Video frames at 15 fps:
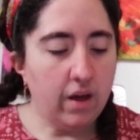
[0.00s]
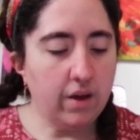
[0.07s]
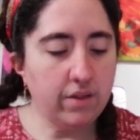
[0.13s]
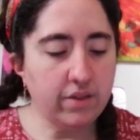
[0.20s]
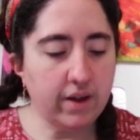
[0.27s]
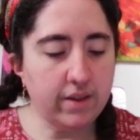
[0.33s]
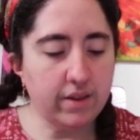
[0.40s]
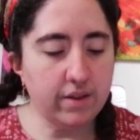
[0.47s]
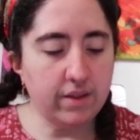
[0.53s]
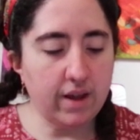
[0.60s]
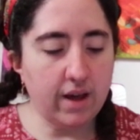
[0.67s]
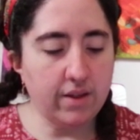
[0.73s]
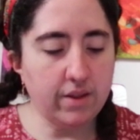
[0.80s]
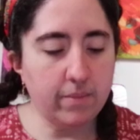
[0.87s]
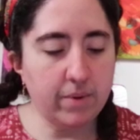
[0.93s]
Outside the
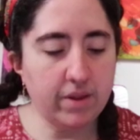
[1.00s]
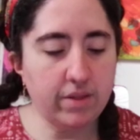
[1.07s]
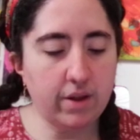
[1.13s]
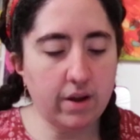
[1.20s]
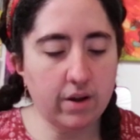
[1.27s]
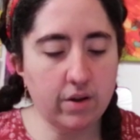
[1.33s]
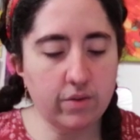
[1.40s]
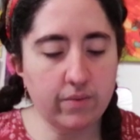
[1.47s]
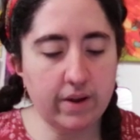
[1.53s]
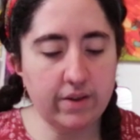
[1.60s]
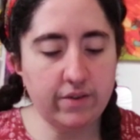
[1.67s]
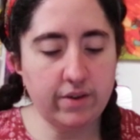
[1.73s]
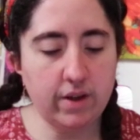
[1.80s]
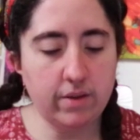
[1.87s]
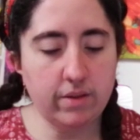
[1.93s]
town, the berserkers
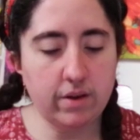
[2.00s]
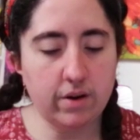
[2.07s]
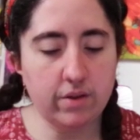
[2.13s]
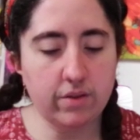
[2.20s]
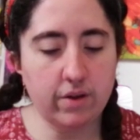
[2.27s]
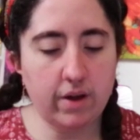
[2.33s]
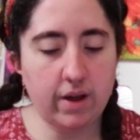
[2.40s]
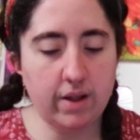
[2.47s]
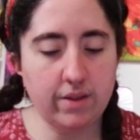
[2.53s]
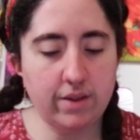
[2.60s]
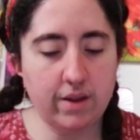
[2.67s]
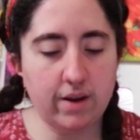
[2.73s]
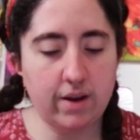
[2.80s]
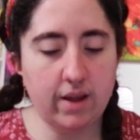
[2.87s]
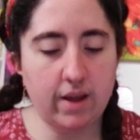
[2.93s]
raised sheep and also
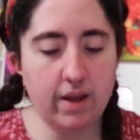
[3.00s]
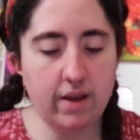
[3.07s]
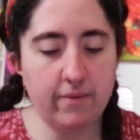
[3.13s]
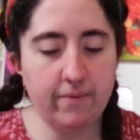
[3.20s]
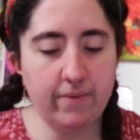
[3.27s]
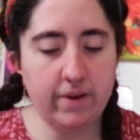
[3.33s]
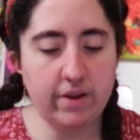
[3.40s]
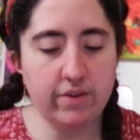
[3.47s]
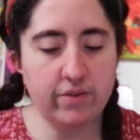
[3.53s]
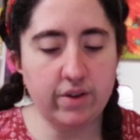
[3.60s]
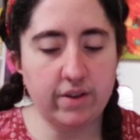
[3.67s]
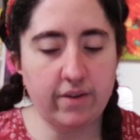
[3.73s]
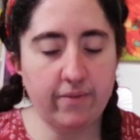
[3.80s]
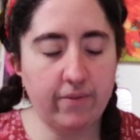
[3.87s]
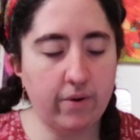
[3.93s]
hunted and fished
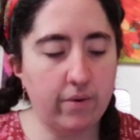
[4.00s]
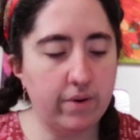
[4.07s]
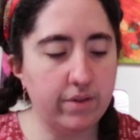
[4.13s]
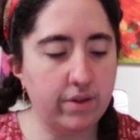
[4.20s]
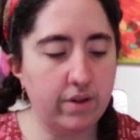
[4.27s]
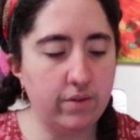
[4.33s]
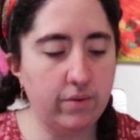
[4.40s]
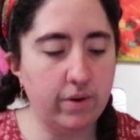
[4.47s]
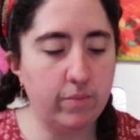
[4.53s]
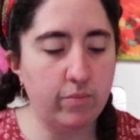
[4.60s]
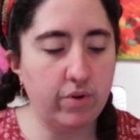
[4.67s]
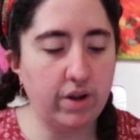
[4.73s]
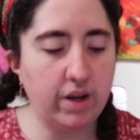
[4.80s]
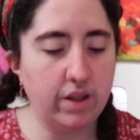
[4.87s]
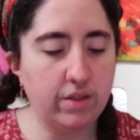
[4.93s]
in the forest, and during
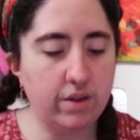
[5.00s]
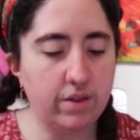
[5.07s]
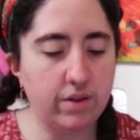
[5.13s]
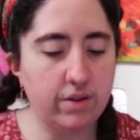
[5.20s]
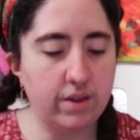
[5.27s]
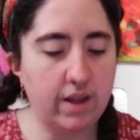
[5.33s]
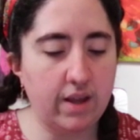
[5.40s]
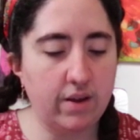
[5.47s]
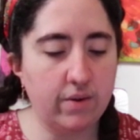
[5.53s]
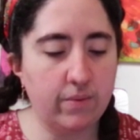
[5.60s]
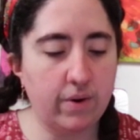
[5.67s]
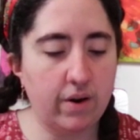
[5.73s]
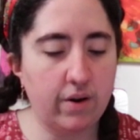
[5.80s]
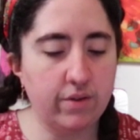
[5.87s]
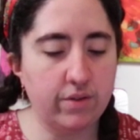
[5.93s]
breeding season they
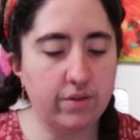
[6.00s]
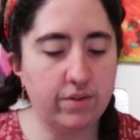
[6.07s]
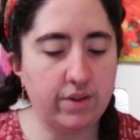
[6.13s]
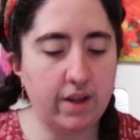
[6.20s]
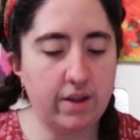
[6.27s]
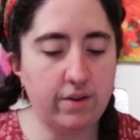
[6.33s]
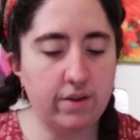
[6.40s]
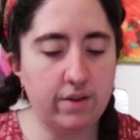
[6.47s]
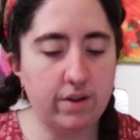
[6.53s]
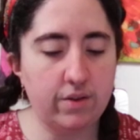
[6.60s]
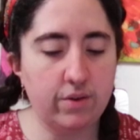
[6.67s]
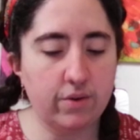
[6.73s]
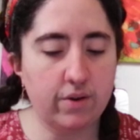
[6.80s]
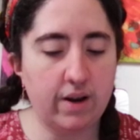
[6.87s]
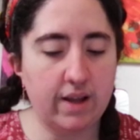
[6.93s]
were also stationed
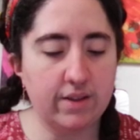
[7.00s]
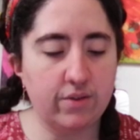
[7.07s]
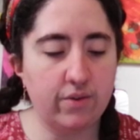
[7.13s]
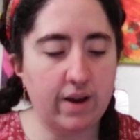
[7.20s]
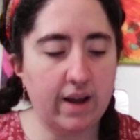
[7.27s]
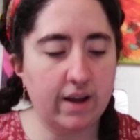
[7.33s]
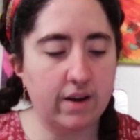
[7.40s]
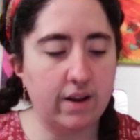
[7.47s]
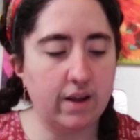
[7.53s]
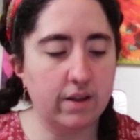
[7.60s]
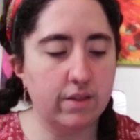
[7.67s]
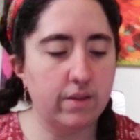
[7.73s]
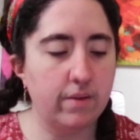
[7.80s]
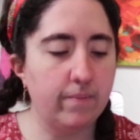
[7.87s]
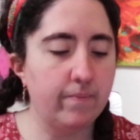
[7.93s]
there to collect dragon
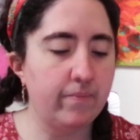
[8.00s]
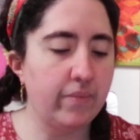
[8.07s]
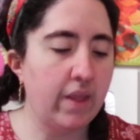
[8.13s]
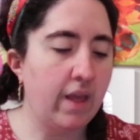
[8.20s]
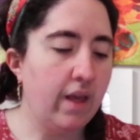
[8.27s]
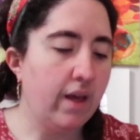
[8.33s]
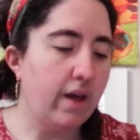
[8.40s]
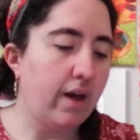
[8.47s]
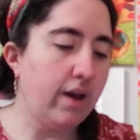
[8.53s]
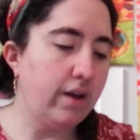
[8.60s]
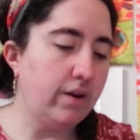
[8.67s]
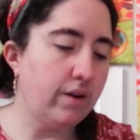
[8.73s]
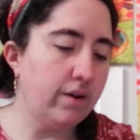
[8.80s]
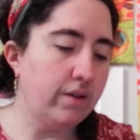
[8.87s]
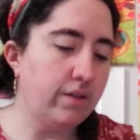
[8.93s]
eggs. I
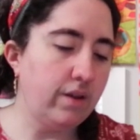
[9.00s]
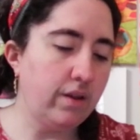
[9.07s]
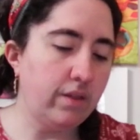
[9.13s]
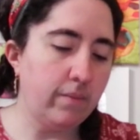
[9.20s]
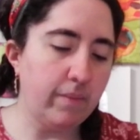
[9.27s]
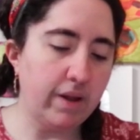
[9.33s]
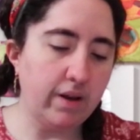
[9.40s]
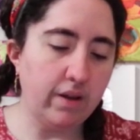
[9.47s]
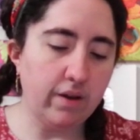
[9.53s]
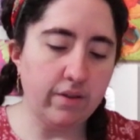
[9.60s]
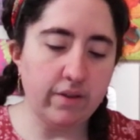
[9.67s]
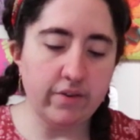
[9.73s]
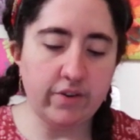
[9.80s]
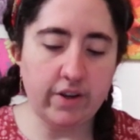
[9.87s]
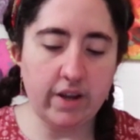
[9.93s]
had noted these and many
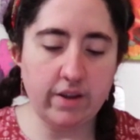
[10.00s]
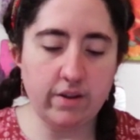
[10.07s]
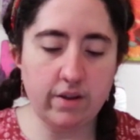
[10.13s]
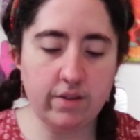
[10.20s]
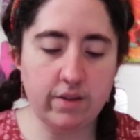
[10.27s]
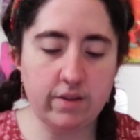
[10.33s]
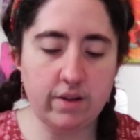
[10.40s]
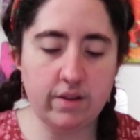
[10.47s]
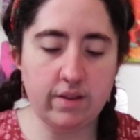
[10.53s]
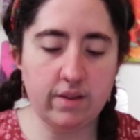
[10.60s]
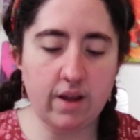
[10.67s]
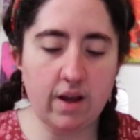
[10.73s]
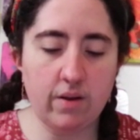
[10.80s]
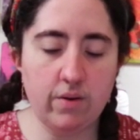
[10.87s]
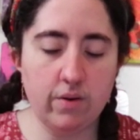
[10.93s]
other changes, and the
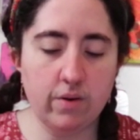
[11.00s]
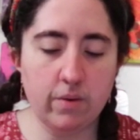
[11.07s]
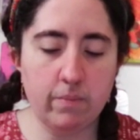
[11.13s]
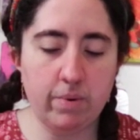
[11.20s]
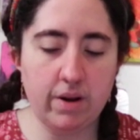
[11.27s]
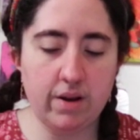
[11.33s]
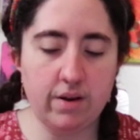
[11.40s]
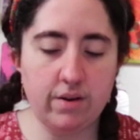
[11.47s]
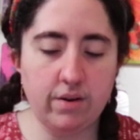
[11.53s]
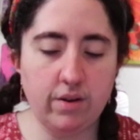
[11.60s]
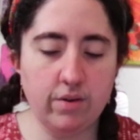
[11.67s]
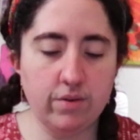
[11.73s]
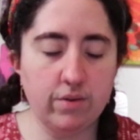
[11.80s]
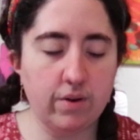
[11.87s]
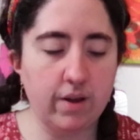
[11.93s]
town looked completely
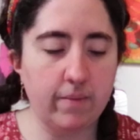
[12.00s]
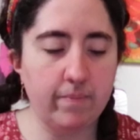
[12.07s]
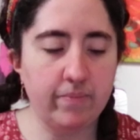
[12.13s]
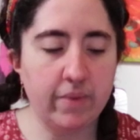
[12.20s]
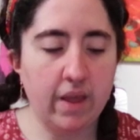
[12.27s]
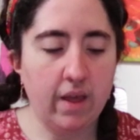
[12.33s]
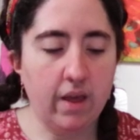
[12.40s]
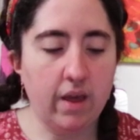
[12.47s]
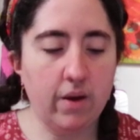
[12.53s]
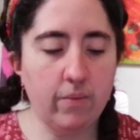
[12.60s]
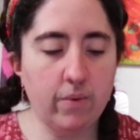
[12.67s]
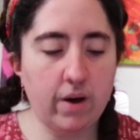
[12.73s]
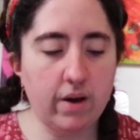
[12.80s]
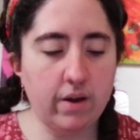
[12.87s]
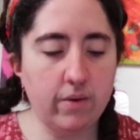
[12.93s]
new to him, and
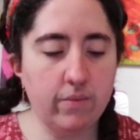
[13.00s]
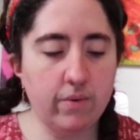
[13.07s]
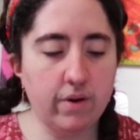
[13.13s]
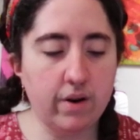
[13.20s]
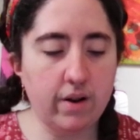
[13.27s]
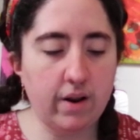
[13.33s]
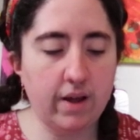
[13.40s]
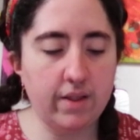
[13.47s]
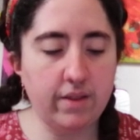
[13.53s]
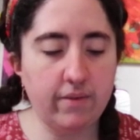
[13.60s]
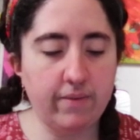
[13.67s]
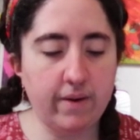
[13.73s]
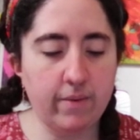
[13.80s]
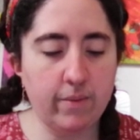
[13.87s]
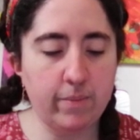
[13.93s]
while he rode along, the
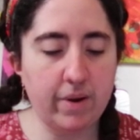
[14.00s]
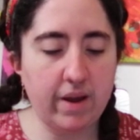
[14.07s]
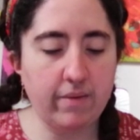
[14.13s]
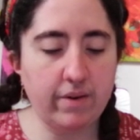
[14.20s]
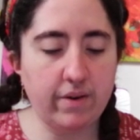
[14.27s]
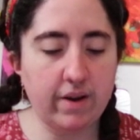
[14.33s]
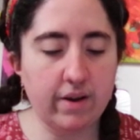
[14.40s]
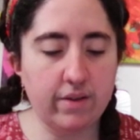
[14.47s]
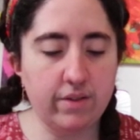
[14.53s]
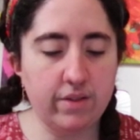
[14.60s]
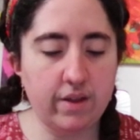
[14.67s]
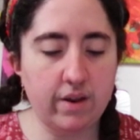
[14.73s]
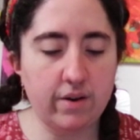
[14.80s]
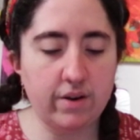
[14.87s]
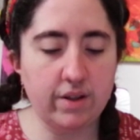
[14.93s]
feral baby dragon
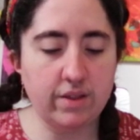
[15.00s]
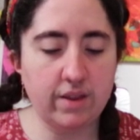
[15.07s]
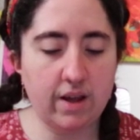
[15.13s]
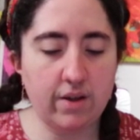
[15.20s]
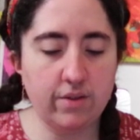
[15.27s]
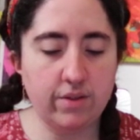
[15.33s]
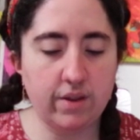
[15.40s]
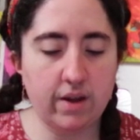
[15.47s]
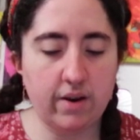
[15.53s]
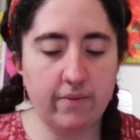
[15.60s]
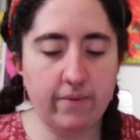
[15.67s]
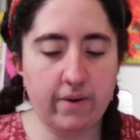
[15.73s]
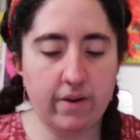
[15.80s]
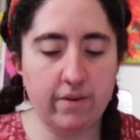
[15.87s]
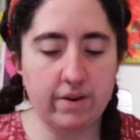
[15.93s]
settled in town,
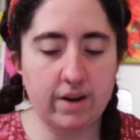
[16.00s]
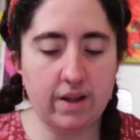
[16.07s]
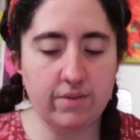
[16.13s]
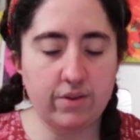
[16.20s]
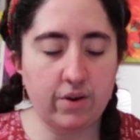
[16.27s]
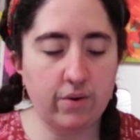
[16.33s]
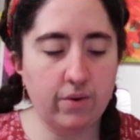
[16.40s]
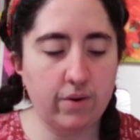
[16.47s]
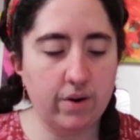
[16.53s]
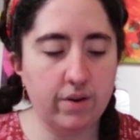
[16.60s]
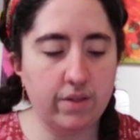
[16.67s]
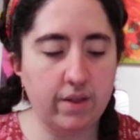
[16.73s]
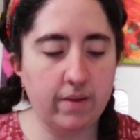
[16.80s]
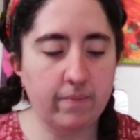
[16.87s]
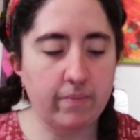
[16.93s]
started following after
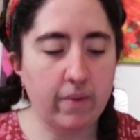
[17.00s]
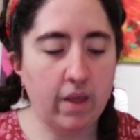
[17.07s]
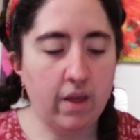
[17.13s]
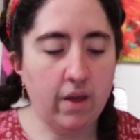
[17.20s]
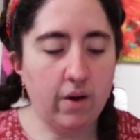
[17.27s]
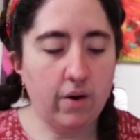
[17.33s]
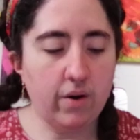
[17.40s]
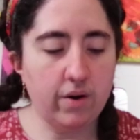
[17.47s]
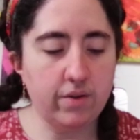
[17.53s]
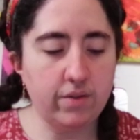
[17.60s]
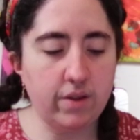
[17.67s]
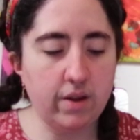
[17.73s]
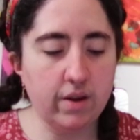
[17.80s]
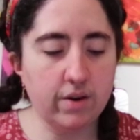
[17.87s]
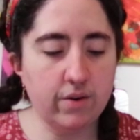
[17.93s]
Horsey.
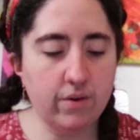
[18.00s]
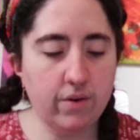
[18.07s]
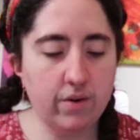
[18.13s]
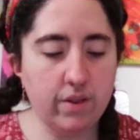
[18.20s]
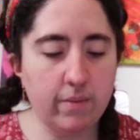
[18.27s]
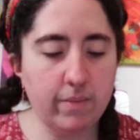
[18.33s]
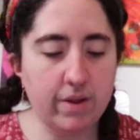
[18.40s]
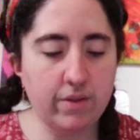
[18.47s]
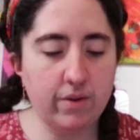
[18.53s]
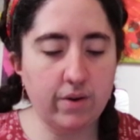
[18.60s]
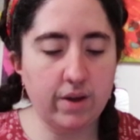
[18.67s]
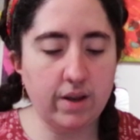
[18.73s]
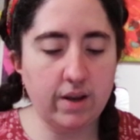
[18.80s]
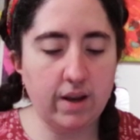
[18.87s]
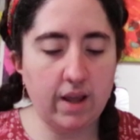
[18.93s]
Horsey ignored them, although
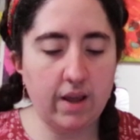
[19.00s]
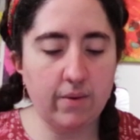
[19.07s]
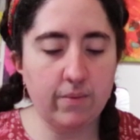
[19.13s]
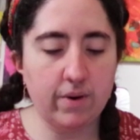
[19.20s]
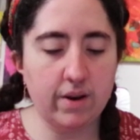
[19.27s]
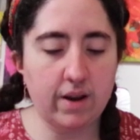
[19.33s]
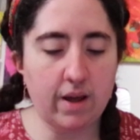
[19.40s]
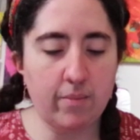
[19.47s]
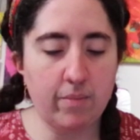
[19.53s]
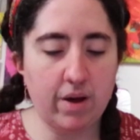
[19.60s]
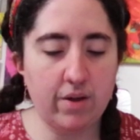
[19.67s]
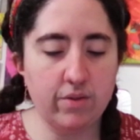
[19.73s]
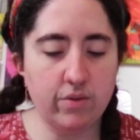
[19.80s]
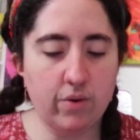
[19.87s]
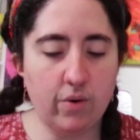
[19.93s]
he neighed when a
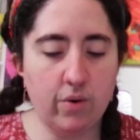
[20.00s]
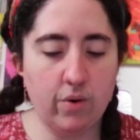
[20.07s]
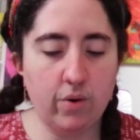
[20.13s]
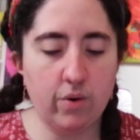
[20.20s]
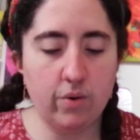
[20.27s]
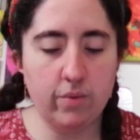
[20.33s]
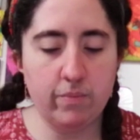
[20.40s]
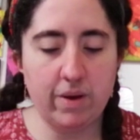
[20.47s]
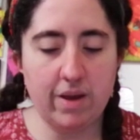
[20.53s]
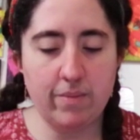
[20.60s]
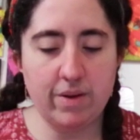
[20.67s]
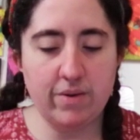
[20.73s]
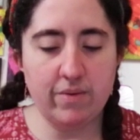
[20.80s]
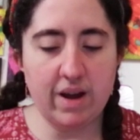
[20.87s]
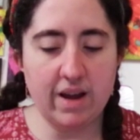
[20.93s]
month-old
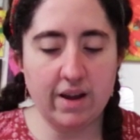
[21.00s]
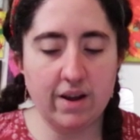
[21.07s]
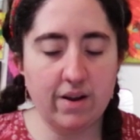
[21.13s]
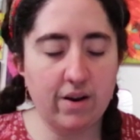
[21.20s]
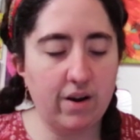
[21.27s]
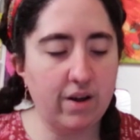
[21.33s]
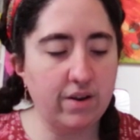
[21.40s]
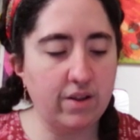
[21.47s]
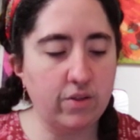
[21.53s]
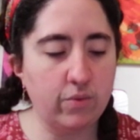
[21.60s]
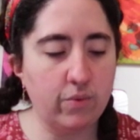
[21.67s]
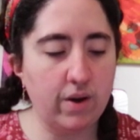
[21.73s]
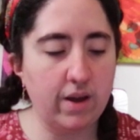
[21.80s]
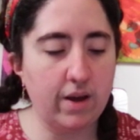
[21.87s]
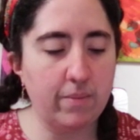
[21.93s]
baby dragon clawed its
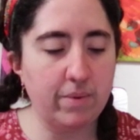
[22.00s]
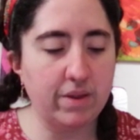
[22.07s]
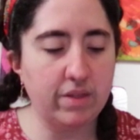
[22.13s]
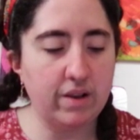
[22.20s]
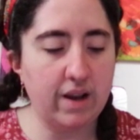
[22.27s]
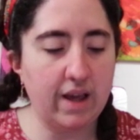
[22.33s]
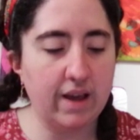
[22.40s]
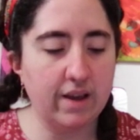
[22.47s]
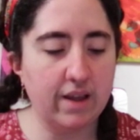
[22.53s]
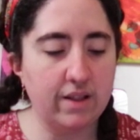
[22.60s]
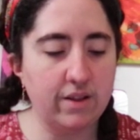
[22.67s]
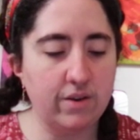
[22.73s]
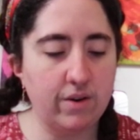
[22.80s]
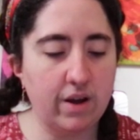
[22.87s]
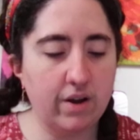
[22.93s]
way up his leg,
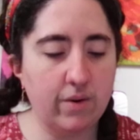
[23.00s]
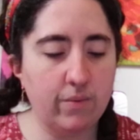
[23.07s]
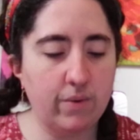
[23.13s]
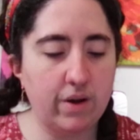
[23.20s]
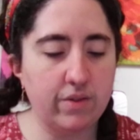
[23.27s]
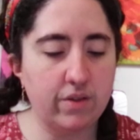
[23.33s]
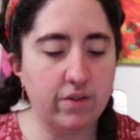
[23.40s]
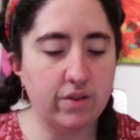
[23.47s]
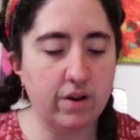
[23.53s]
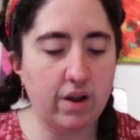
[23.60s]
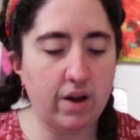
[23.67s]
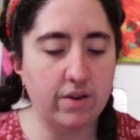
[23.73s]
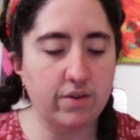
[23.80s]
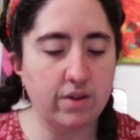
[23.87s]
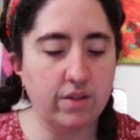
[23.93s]
and the dragon was as
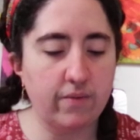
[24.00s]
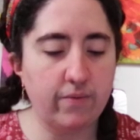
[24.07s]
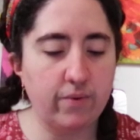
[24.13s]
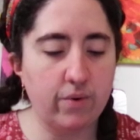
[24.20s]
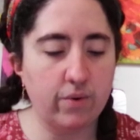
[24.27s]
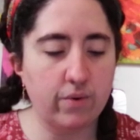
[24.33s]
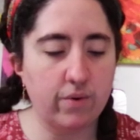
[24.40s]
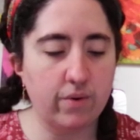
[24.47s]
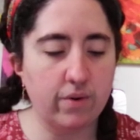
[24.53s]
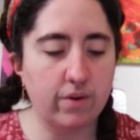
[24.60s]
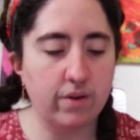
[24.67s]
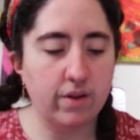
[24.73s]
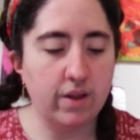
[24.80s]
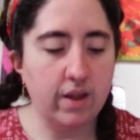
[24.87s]
large as a full-grown